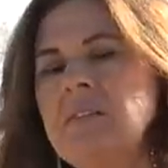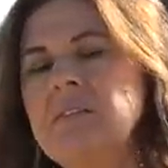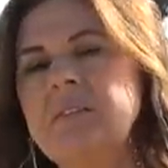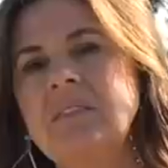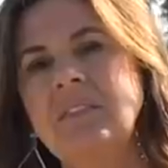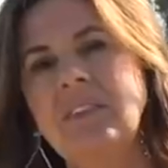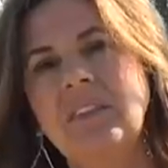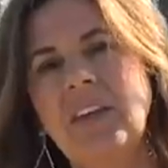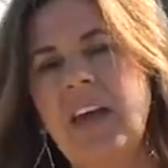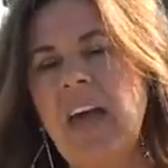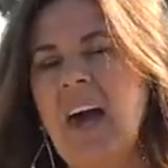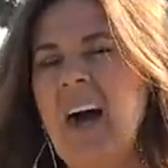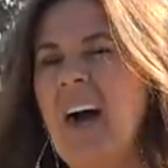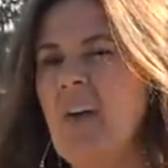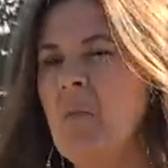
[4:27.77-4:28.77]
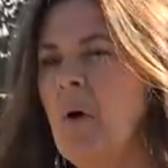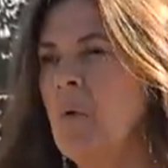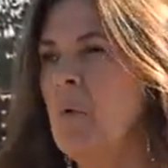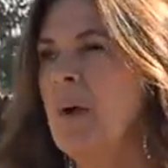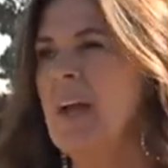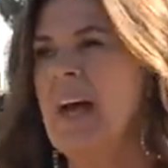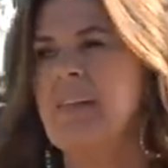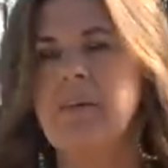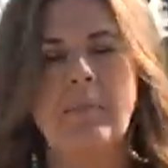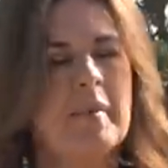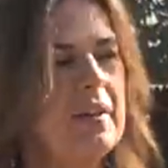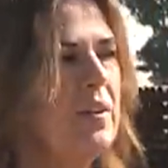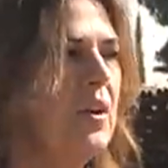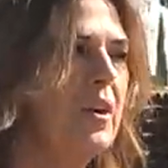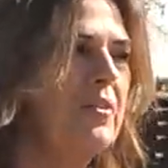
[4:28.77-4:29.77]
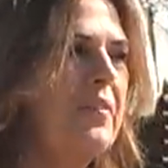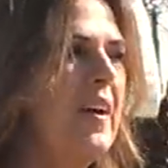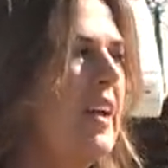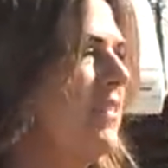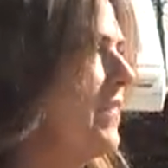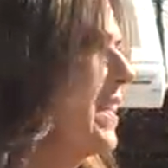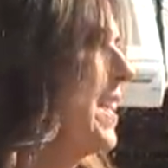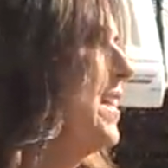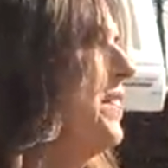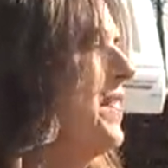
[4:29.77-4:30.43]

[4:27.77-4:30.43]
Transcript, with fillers: in. Yeah. And well, then um type of, of